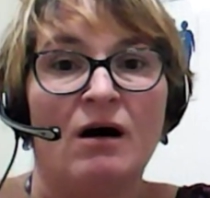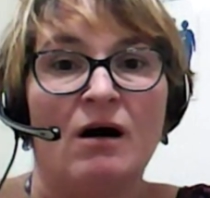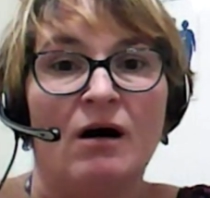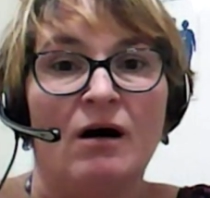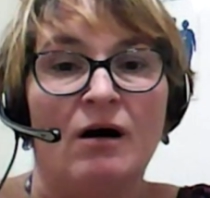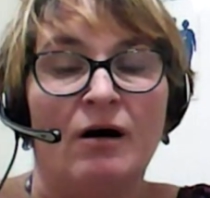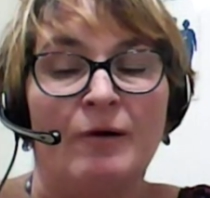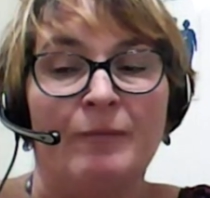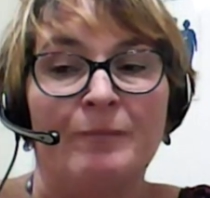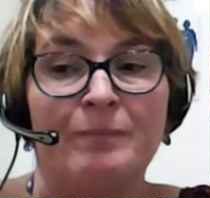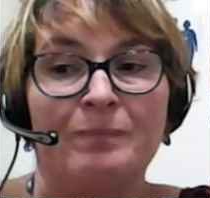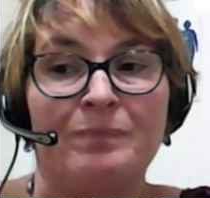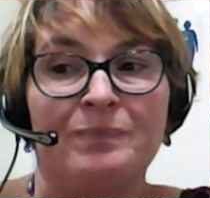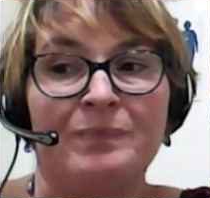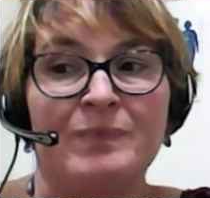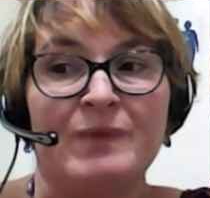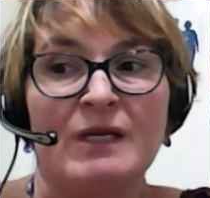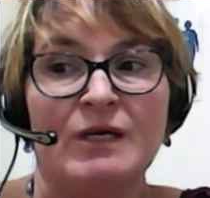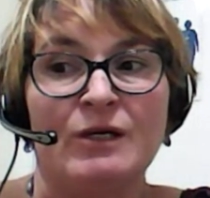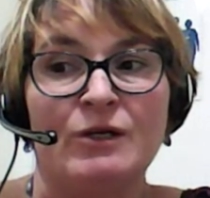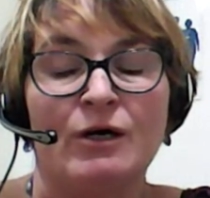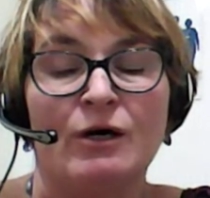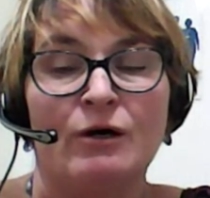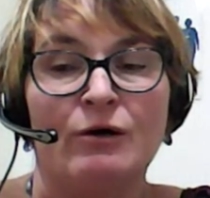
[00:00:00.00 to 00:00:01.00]

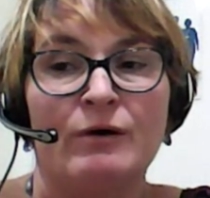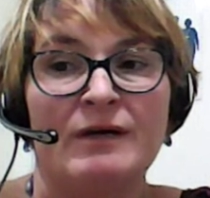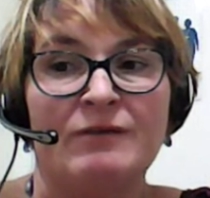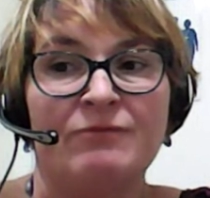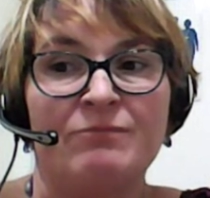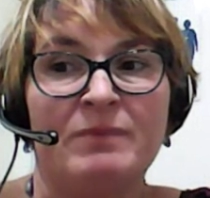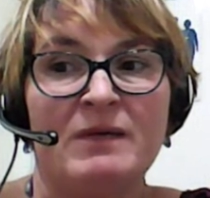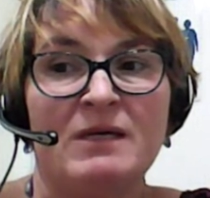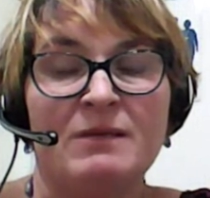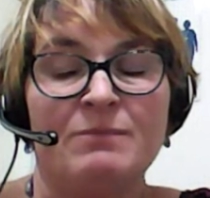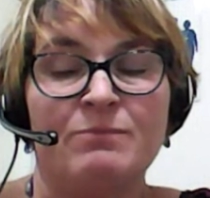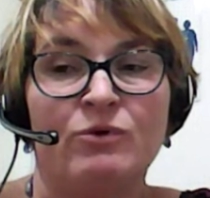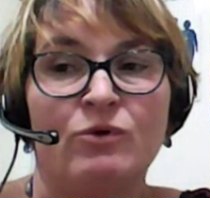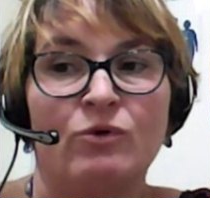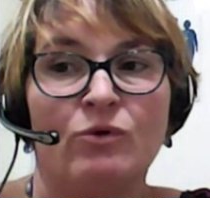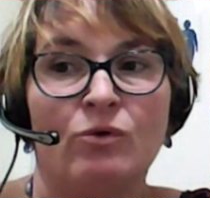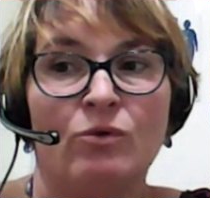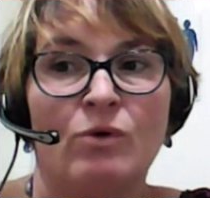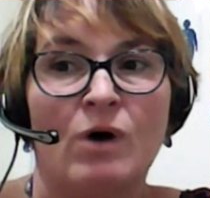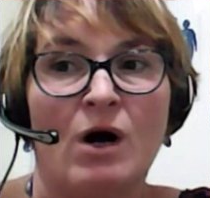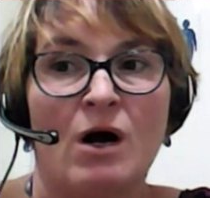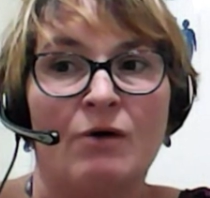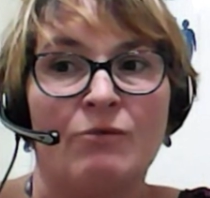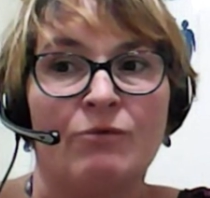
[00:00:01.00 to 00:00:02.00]
You know, if
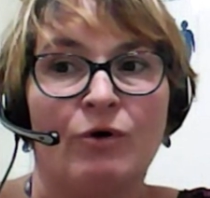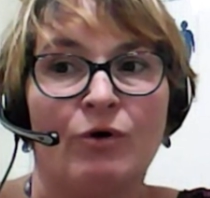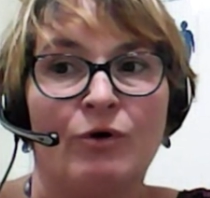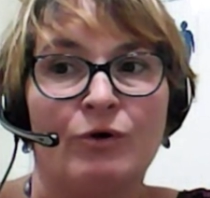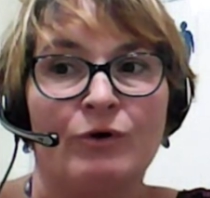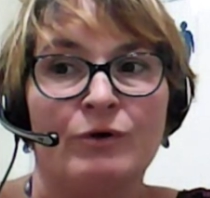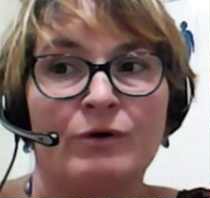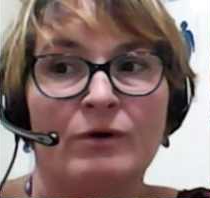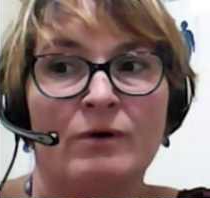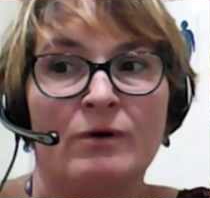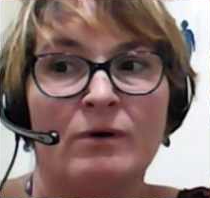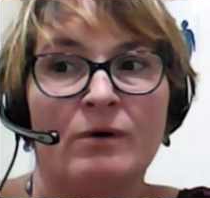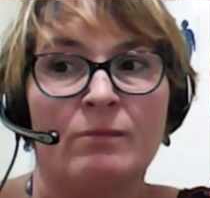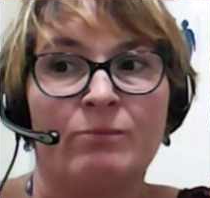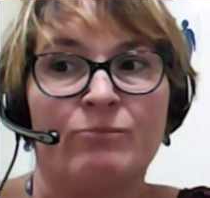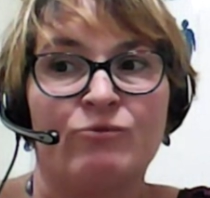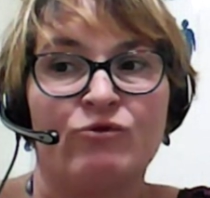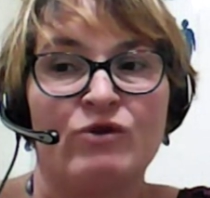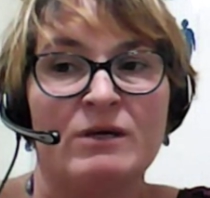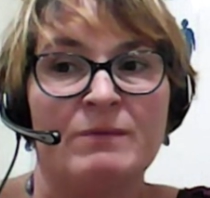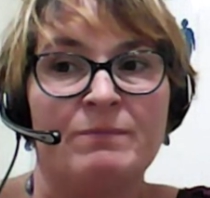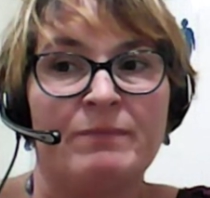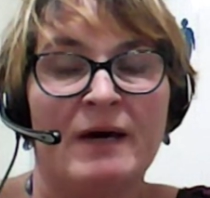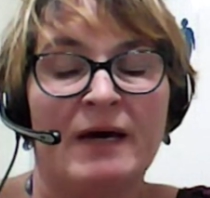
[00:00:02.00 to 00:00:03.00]
people are on
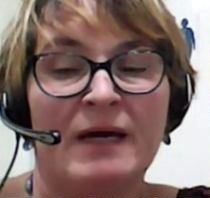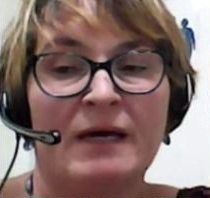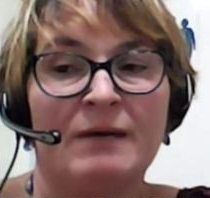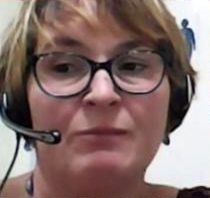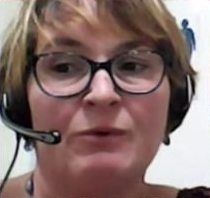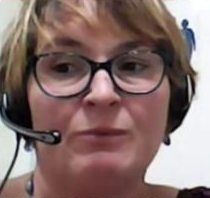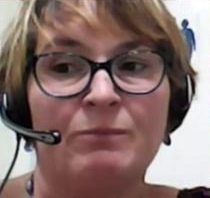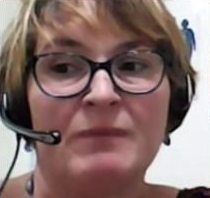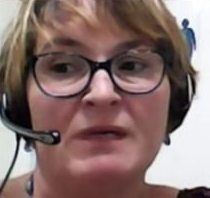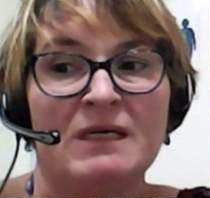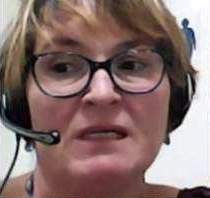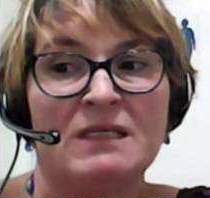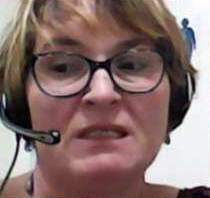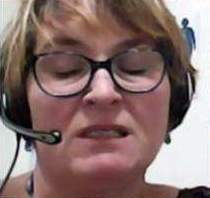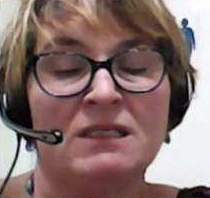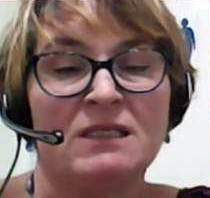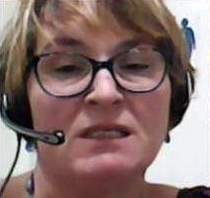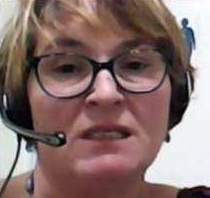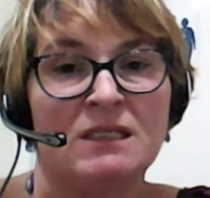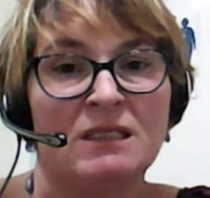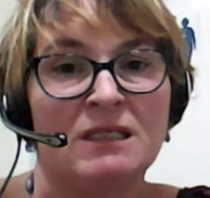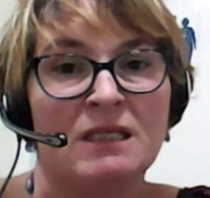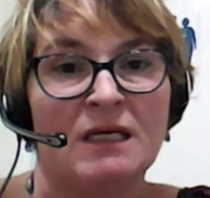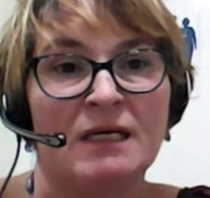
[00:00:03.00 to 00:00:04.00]
prepayment meters
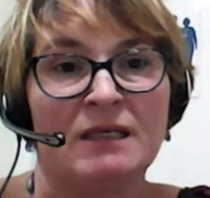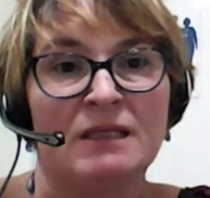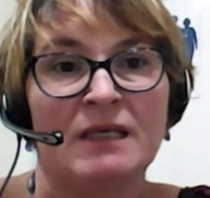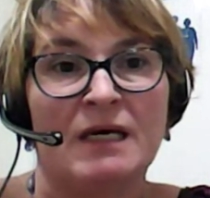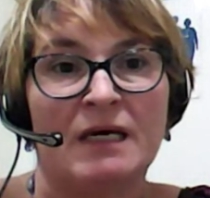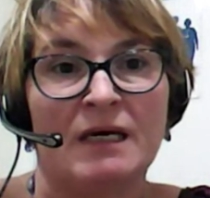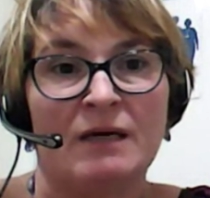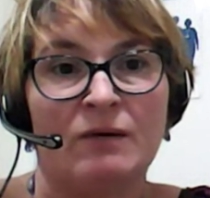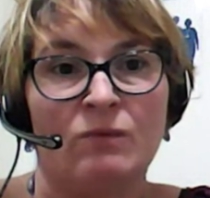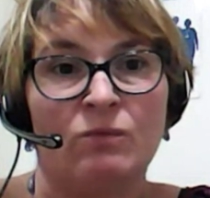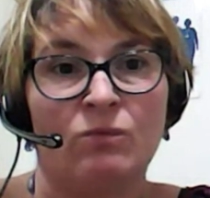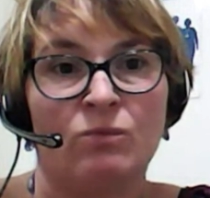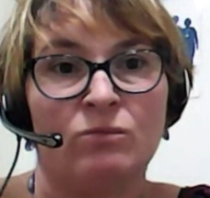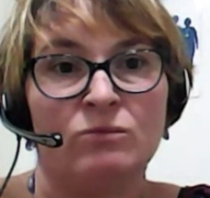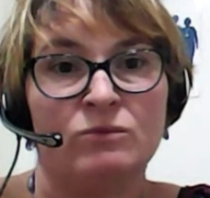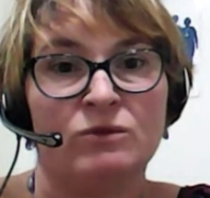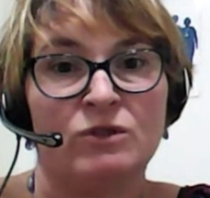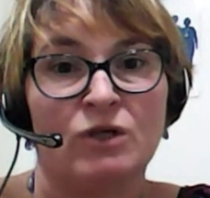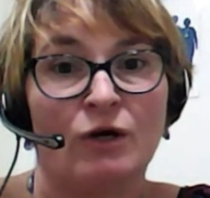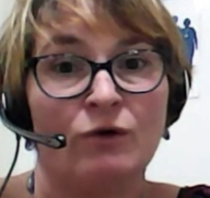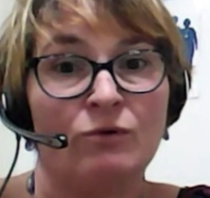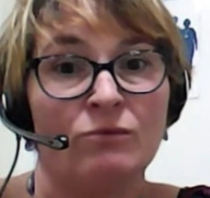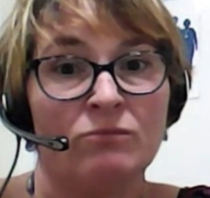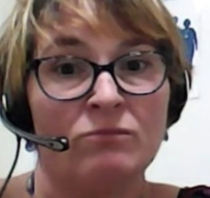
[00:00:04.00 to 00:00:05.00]
and they
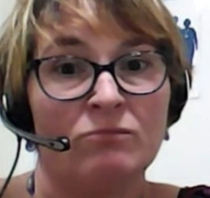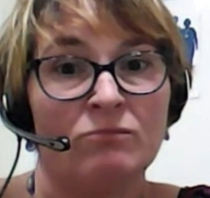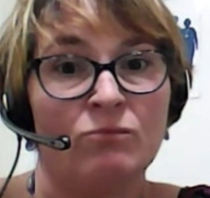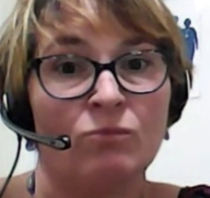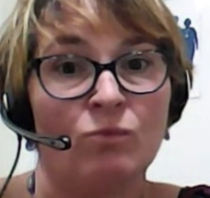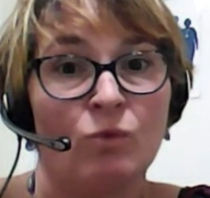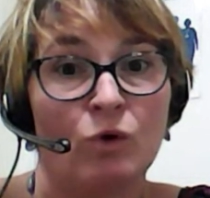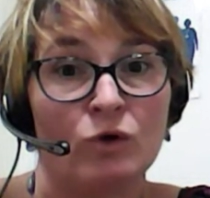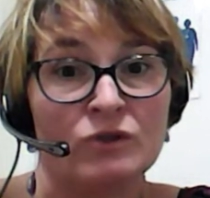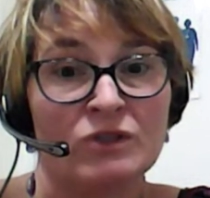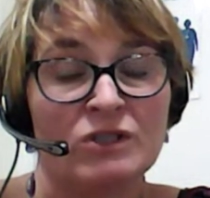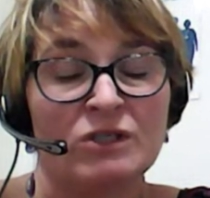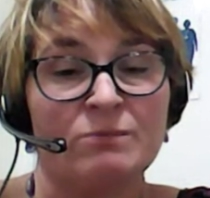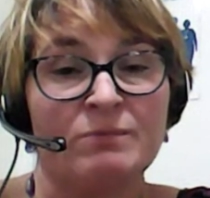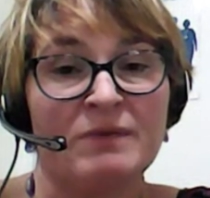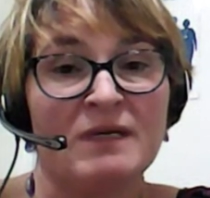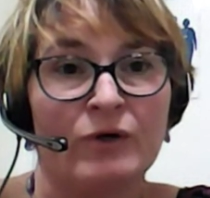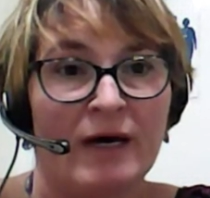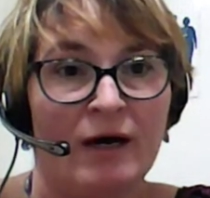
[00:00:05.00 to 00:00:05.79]
don't want to be,